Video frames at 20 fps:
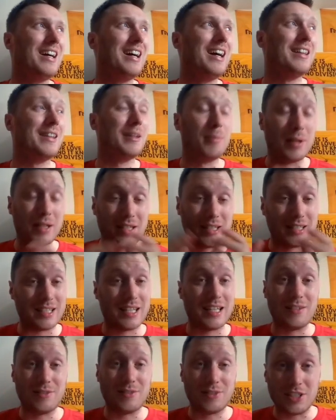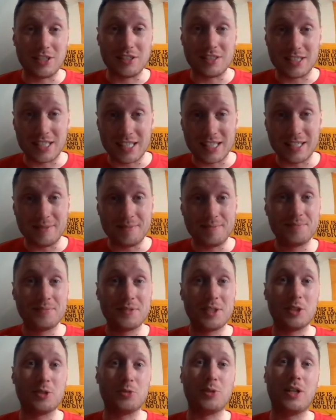And they played it at the end of season dinner
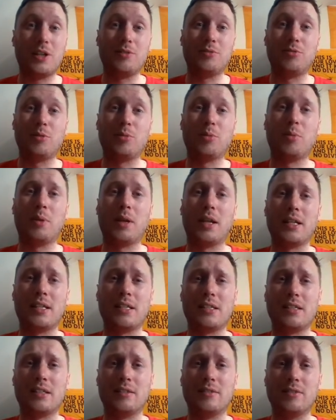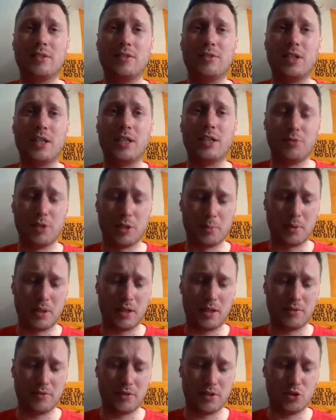as well, Robert Plant and Rick
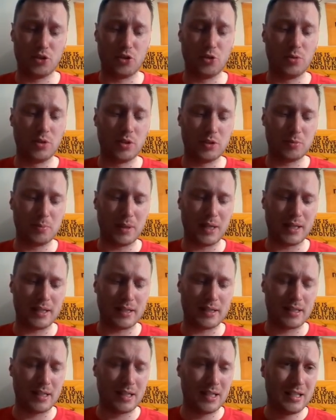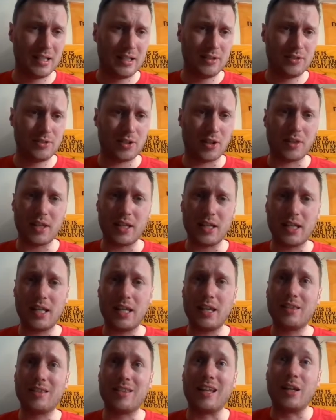Parfitt Jr.'s band. So I think
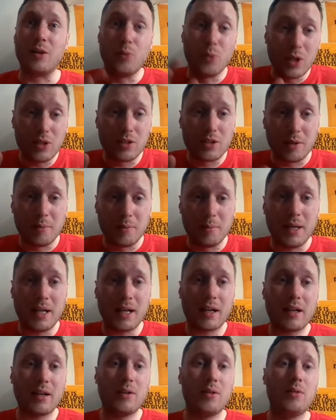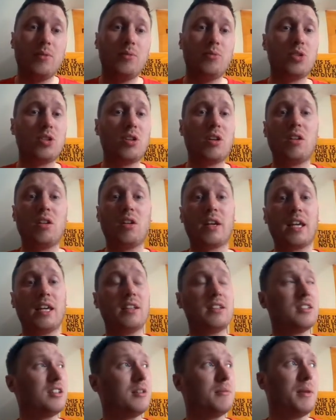that it will come back. Would I like
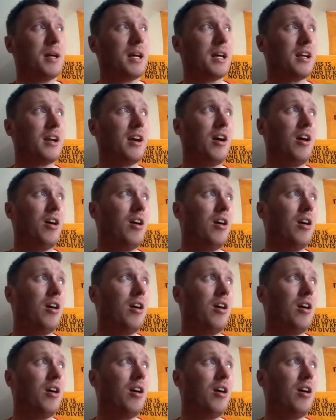it to come back?